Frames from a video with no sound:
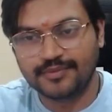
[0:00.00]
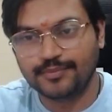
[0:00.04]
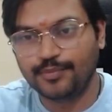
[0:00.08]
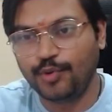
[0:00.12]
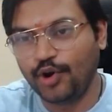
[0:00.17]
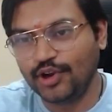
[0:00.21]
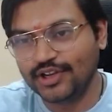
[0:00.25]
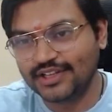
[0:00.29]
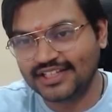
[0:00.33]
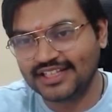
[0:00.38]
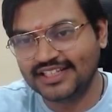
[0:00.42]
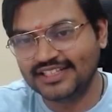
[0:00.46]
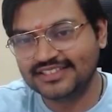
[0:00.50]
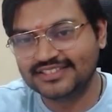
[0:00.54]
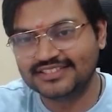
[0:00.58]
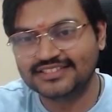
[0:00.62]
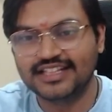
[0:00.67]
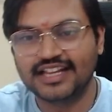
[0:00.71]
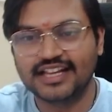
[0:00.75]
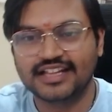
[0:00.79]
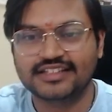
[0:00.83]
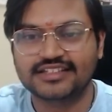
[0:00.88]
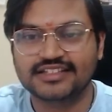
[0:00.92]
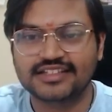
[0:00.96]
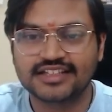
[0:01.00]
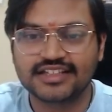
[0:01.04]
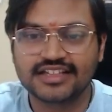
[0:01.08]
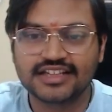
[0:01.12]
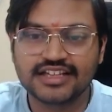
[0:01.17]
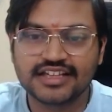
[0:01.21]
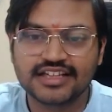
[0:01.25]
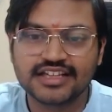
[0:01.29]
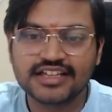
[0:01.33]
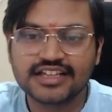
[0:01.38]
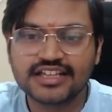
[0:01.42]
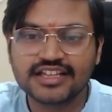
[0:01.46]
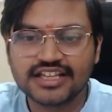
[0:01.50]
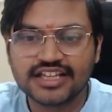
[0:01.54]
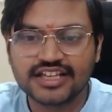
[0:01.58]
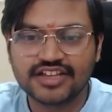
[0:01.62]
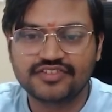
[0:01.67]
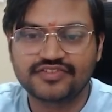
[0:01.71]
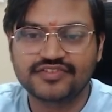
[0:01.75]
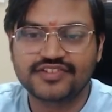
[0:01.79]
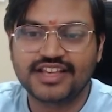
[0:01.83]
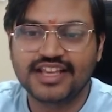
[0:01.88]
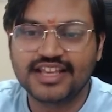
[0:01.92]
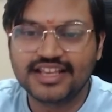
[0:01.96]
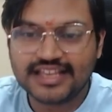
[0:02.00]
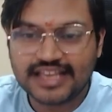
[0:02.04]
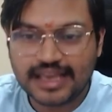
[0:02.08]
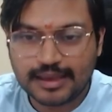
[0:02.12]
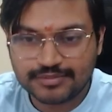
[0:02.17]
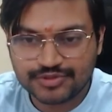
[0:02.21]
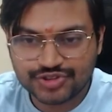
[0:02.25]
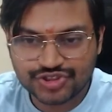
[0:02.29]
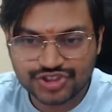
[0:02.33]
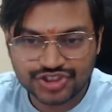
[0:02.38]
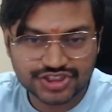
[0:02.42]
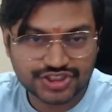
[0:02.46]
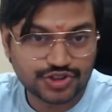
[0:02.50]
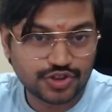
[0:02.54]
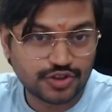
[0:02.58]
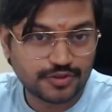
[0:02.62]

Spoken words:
Point is that if king captures